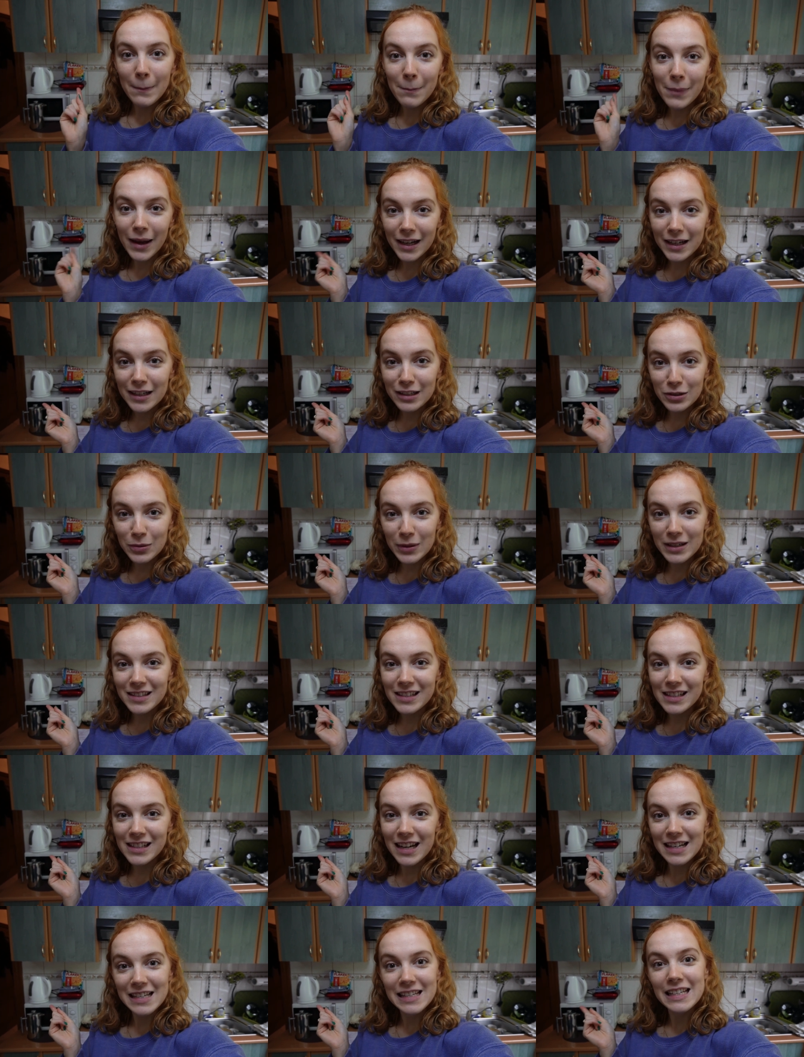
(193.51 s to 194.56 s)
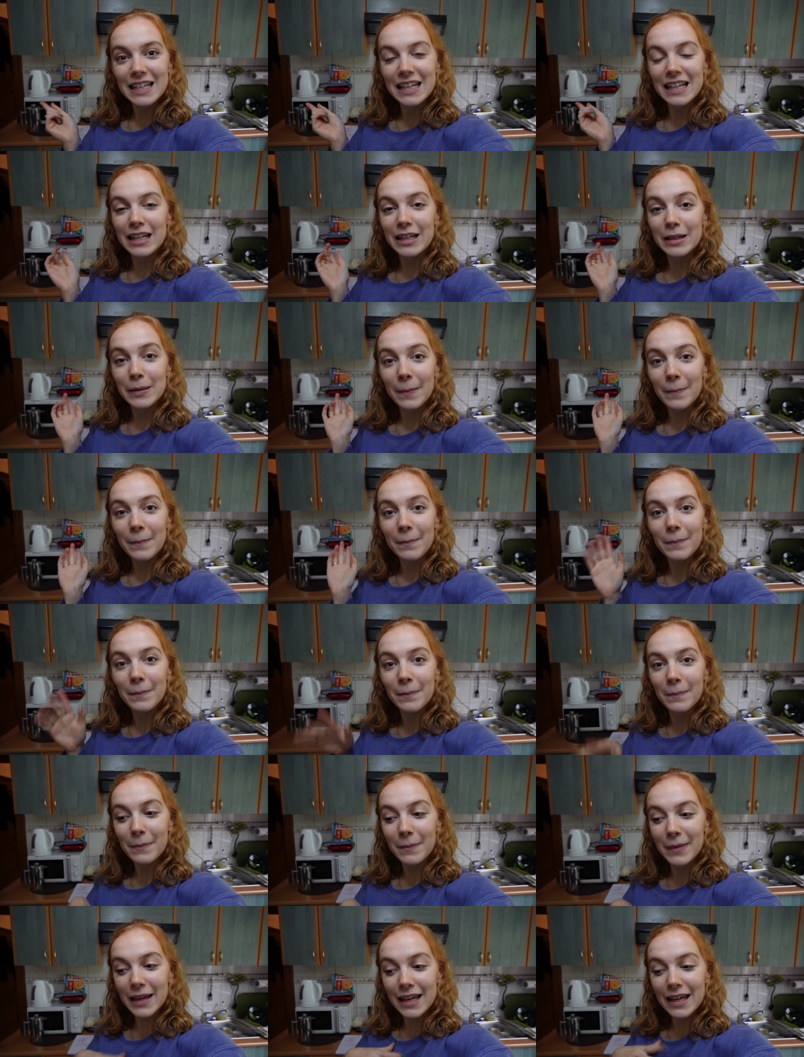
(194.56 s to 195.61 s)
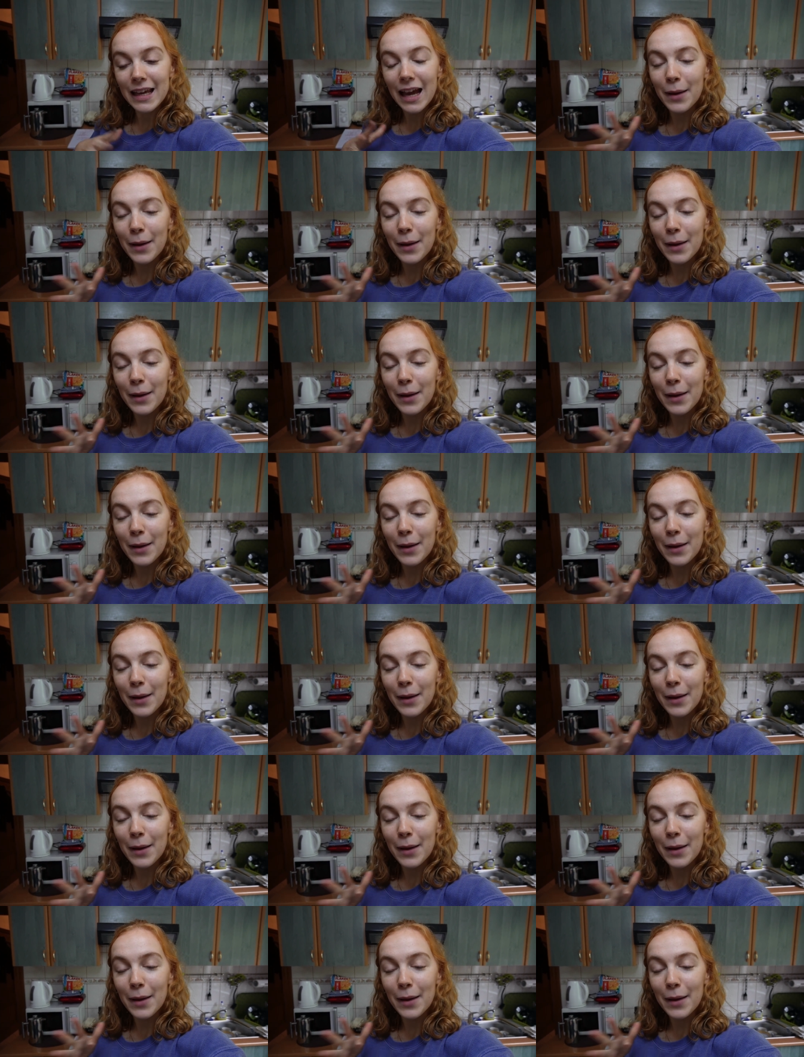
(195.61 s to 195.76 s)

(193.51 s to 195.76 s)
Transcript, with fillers: Back in 2019, me